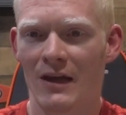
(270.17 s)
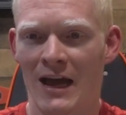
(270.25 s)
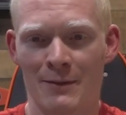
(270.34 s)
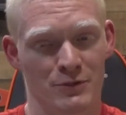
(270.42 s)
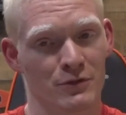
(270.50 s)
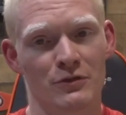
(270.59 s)

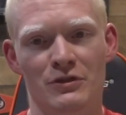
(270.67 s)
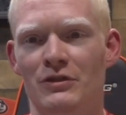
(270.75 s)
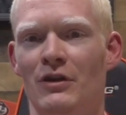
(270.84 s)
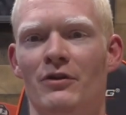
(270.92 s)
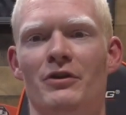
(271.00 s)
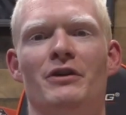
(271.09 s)
Absolute
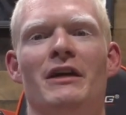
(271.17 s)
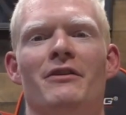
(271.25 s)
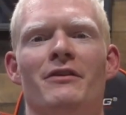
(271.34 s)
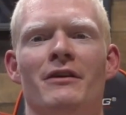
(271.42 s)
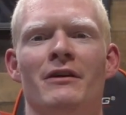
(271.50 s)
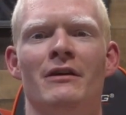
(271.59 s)
stud on the
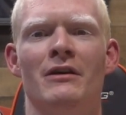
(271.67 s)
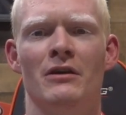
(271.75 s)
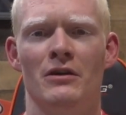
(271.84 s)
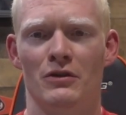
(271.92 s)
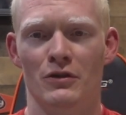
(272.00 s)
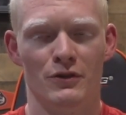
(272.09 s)
ground.
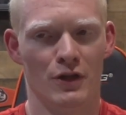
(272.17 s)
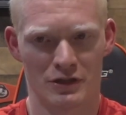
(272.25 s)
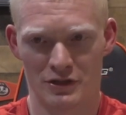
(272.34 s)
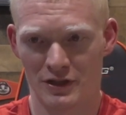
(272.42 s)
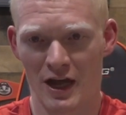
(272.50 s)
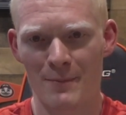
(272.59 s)
Good luck
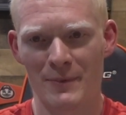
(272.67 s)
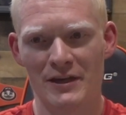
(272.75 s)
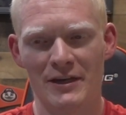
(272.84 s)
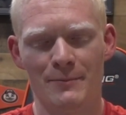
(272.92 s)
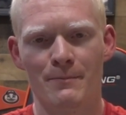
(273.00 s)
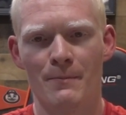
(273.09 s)
stopping
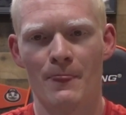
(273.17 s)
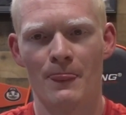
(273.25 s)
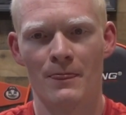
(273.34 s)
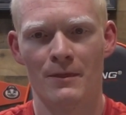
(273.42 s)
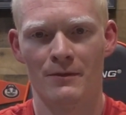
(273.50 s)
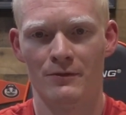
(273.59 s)
him.
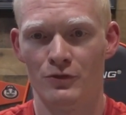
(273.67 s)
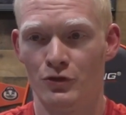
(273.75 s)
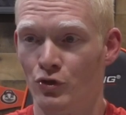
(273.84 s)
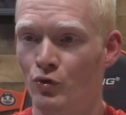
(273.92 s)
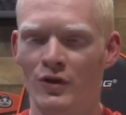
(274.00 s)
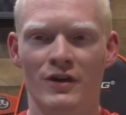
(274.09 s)

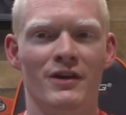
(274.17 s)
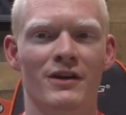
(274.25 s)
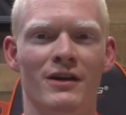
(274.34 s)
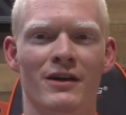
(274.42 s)
Sure.